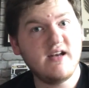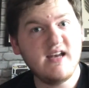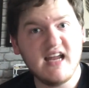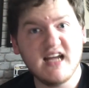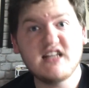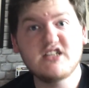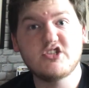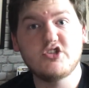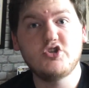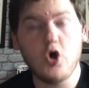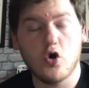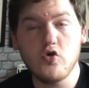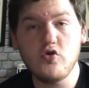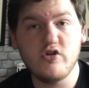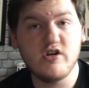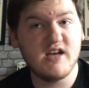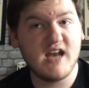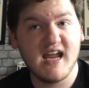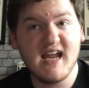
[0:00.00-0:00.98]
Knicks
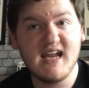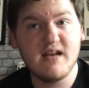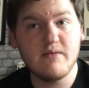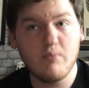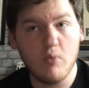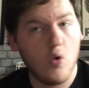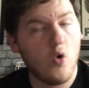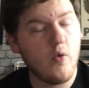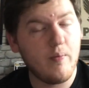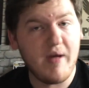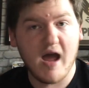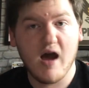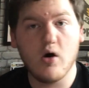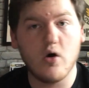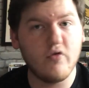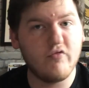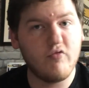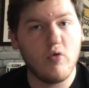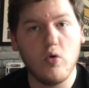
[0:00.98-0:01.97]
don't need more
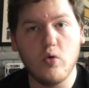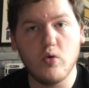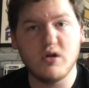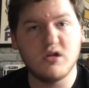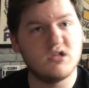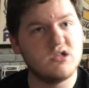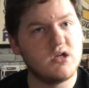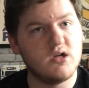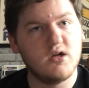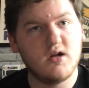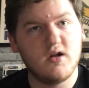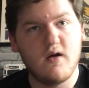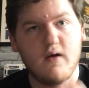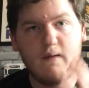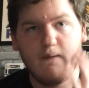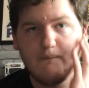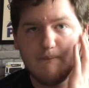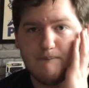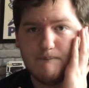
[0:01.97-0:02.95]
power forwards.
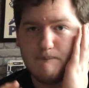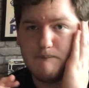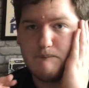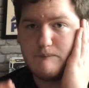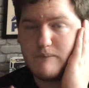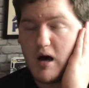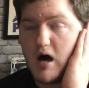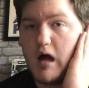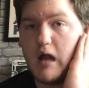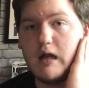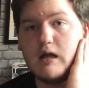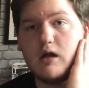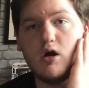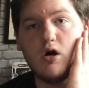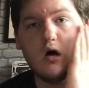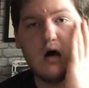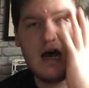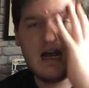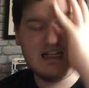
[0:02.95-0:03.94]
But
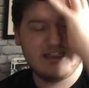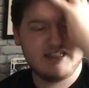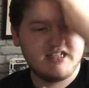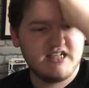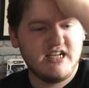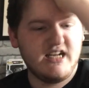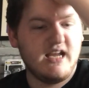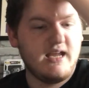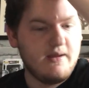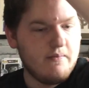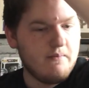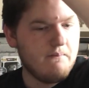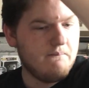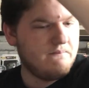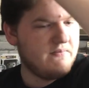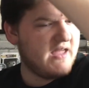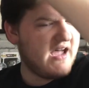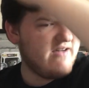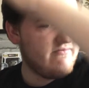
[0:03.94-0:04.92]
I see
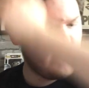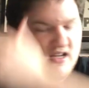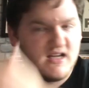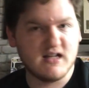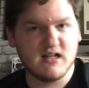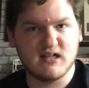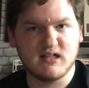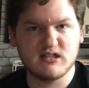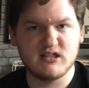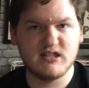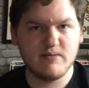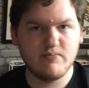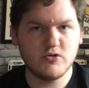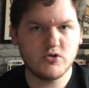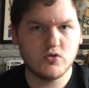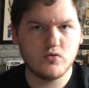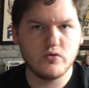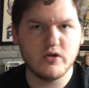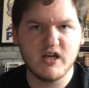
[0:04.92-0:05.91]
him having an
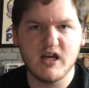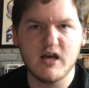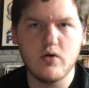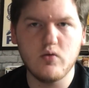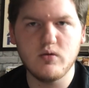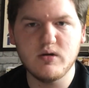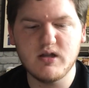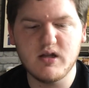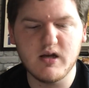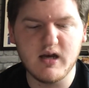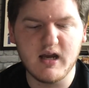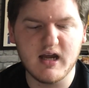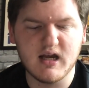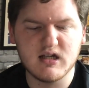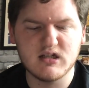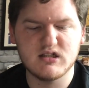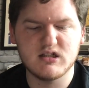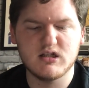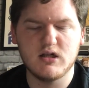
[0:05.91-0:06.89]
exceptional year with the
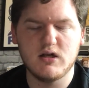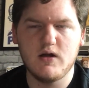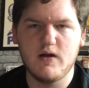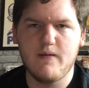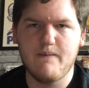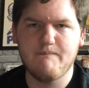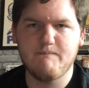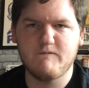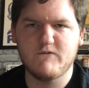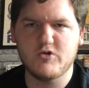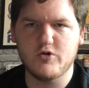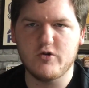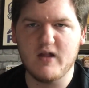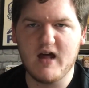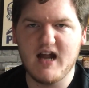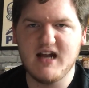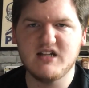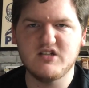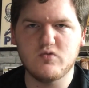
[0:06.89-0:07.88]
Knicks. So
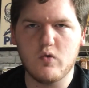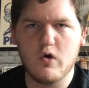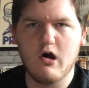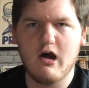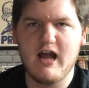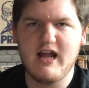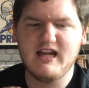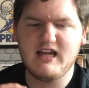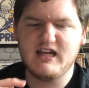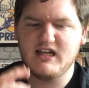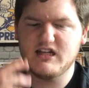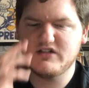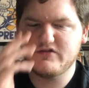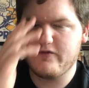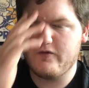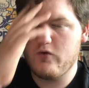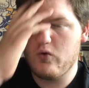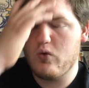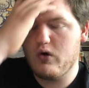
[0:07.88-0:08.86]
that is why he is
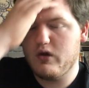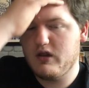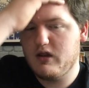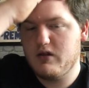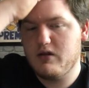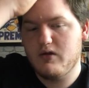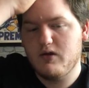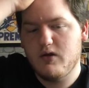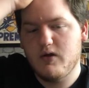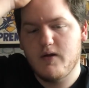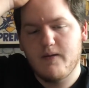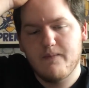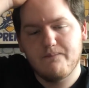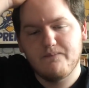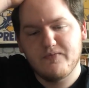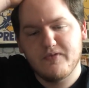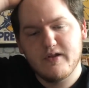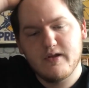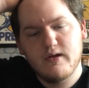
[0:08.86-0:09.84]
4th.
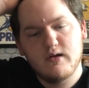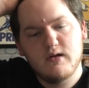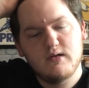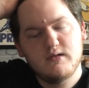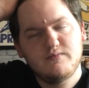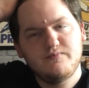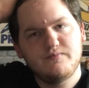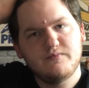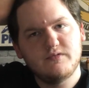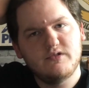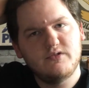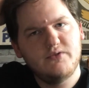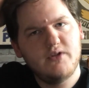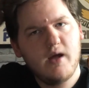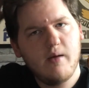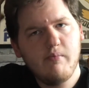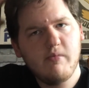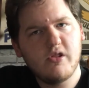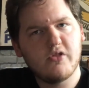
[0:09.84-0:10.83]

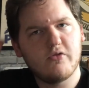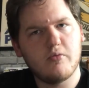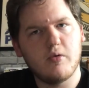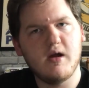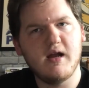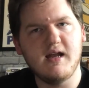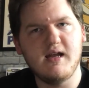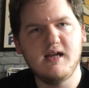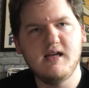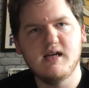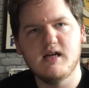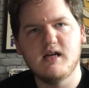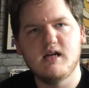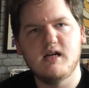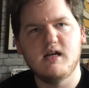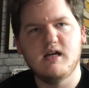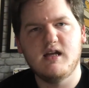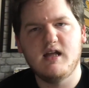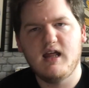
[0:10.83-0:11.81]
Number 3
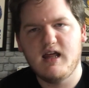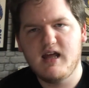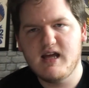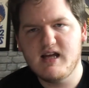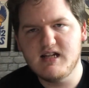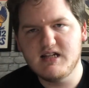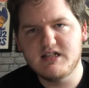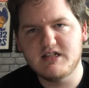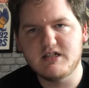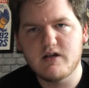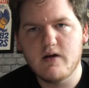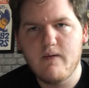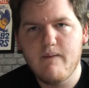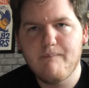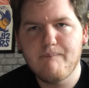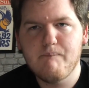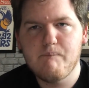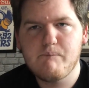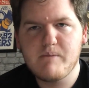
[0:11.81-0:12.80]
is
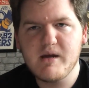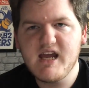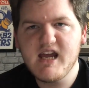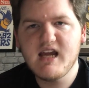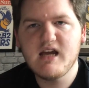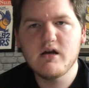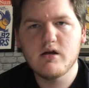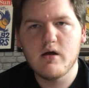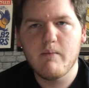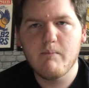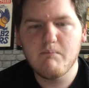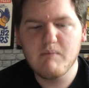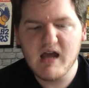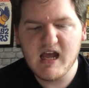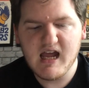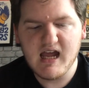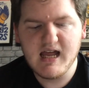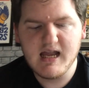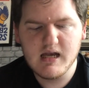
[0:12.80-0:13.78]
big
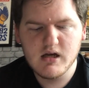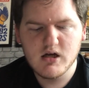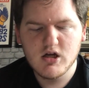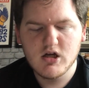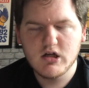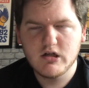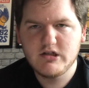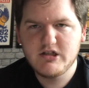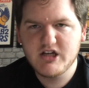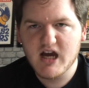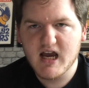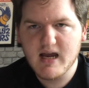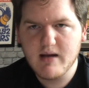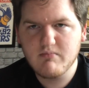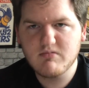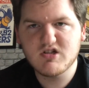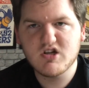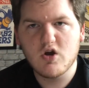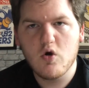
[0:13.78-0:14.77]
man
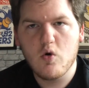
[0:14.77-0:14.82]
James